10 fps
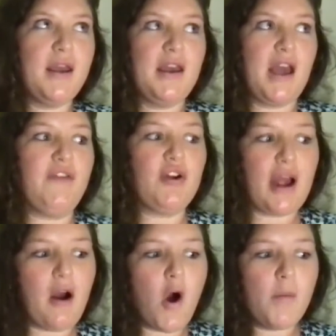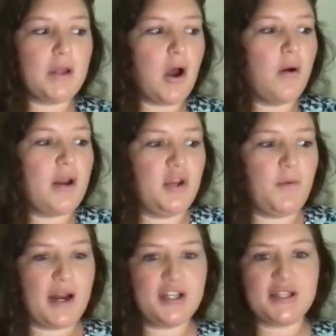if you're at home alone and you
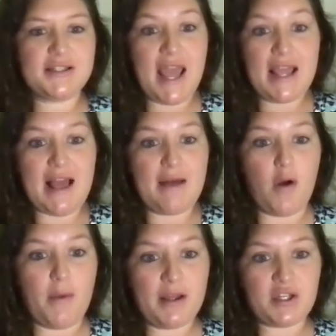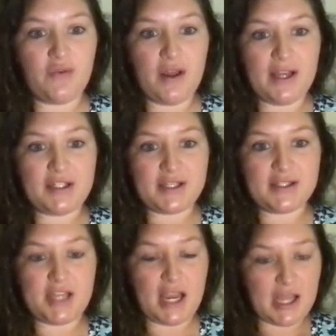want to just take that moment to really
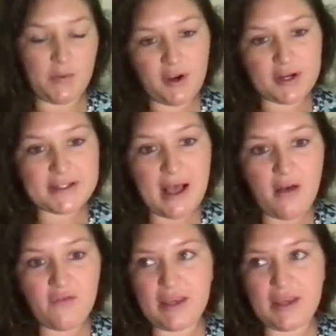just check in with yourself,